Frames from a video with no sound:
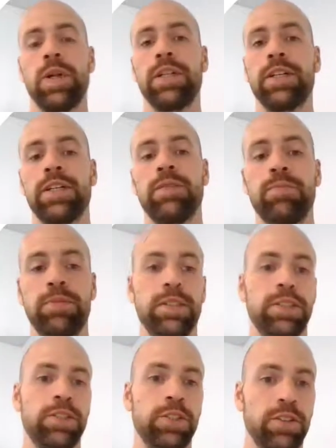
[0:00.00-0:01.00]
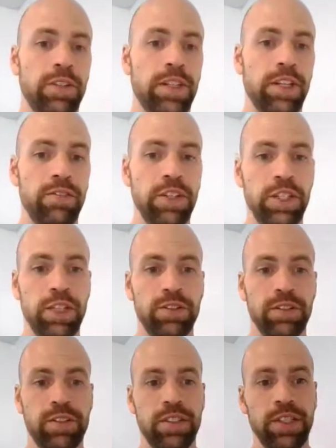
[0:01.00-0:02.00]
Welcome to another video
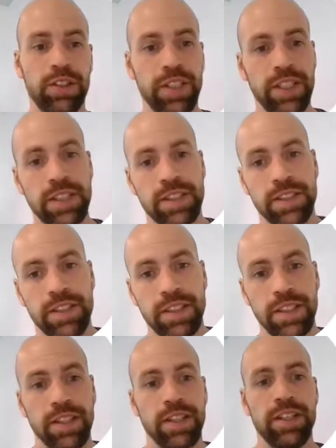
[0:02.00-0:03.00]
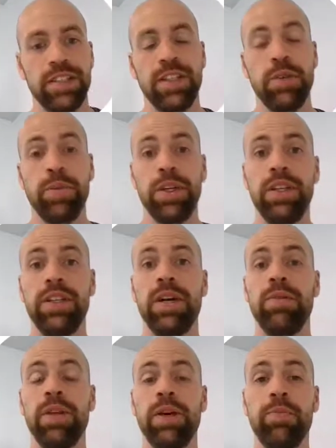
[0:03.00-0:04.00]
of the series SAP
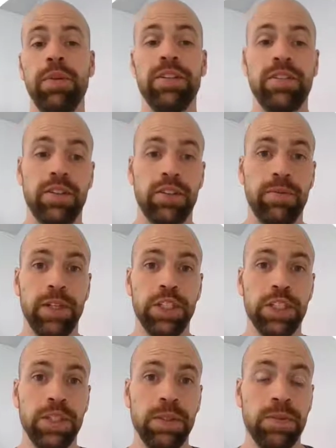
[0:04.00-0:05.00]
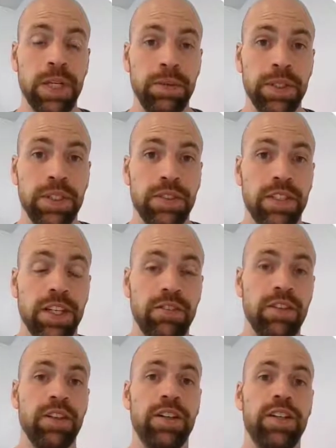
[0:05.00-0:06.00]
EWM meets automation, where we
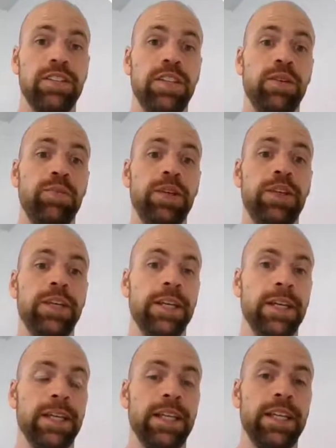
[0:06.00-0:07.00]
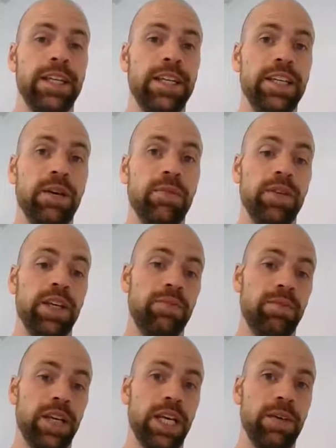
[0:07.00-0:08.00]
discover SAP
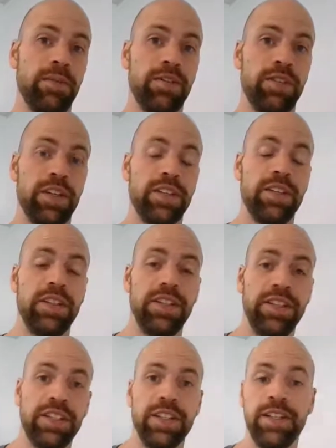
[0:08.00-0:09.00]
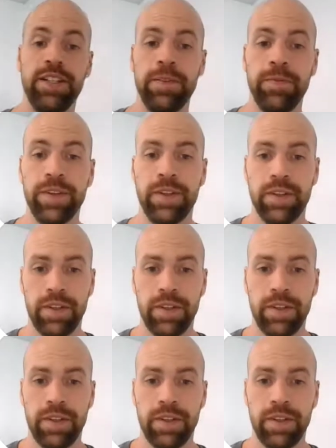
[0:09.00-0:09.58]
EWM MFS in detail.